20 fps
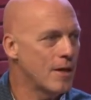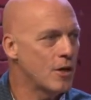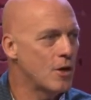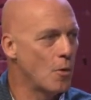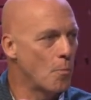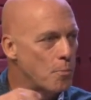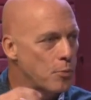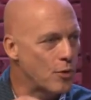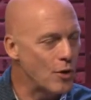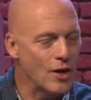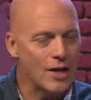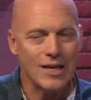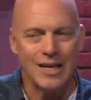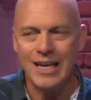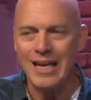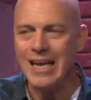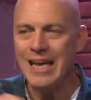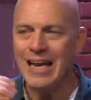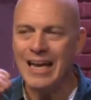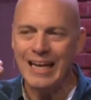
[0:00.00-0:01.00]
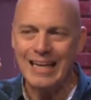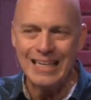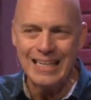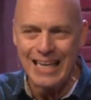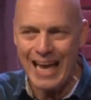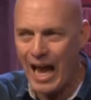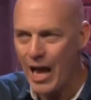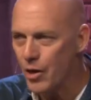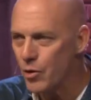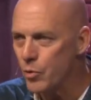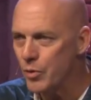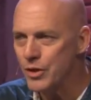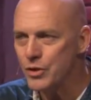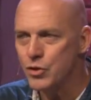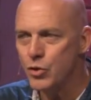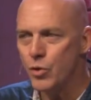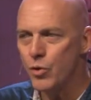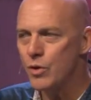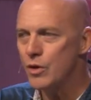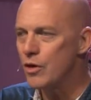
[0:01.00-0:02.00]
Completely
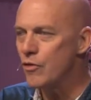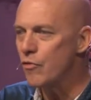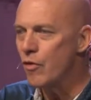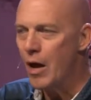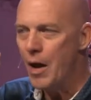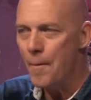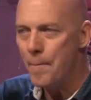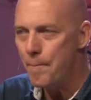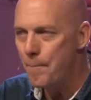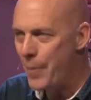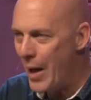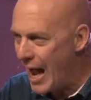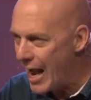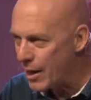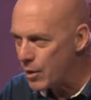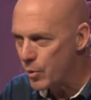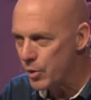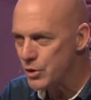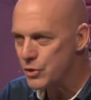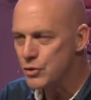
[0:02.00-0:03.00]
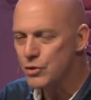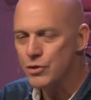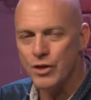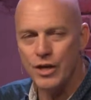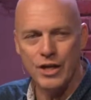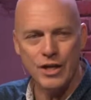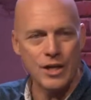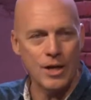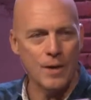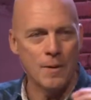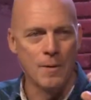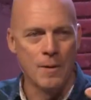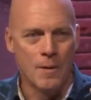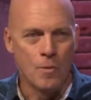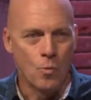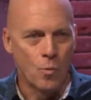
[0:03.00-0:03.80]
counterintuitive, backwards thinking.